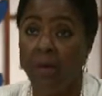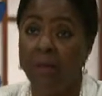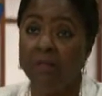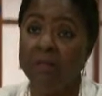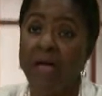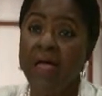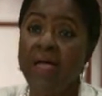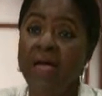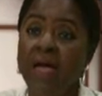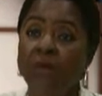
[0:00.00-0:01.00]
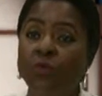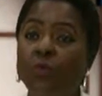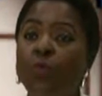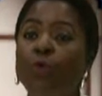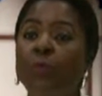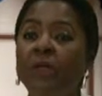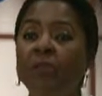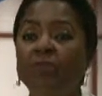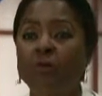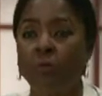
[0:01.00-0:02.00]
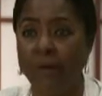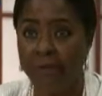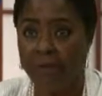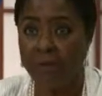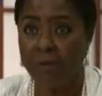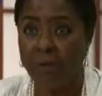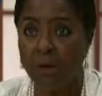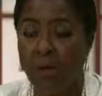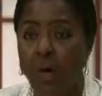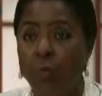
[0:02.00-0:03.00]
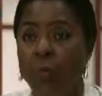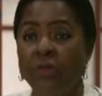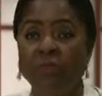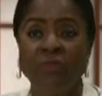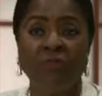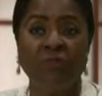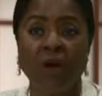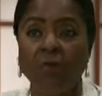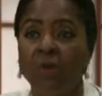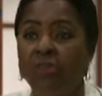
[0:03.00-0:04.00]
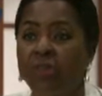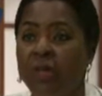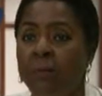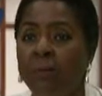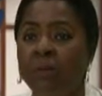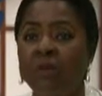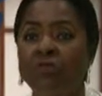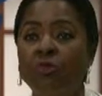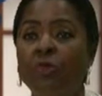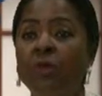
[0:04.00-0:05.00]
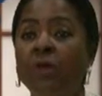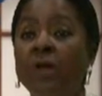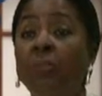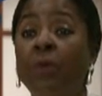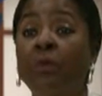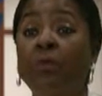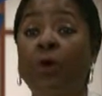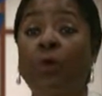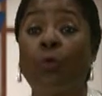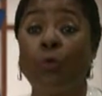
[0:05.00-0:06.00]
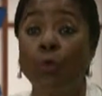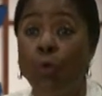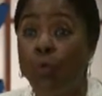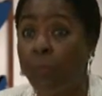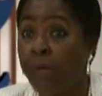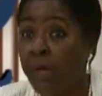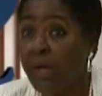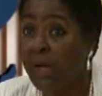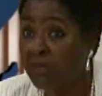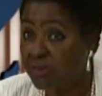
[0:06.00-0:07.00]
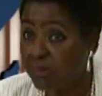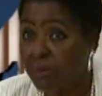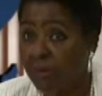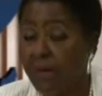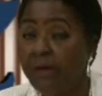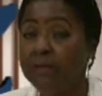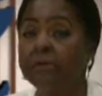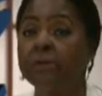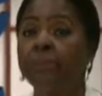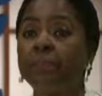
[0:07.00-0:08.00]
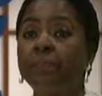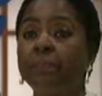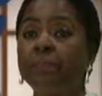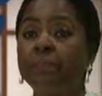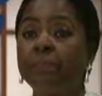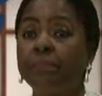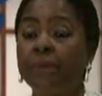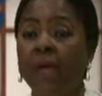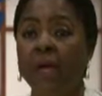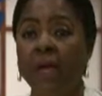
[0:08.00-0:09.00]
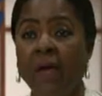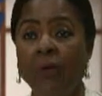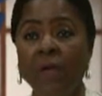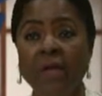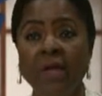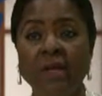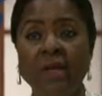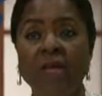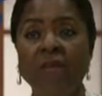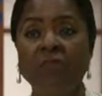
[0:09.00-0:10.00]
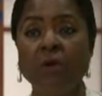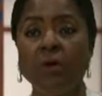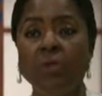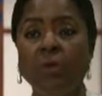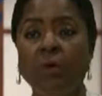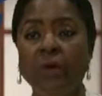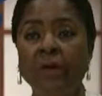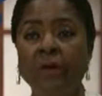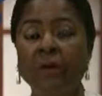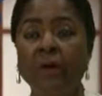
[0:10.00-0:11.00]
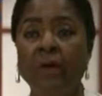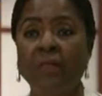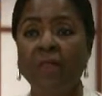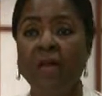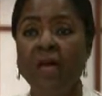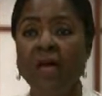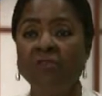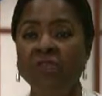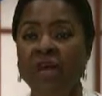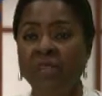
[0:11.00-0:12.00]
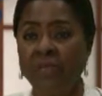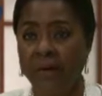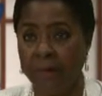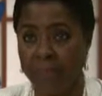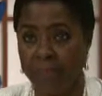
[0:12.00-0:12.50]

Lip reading: They had group insurance, which was very cheap because you're going up under a group experience. And when they leave their employer, they have nothing.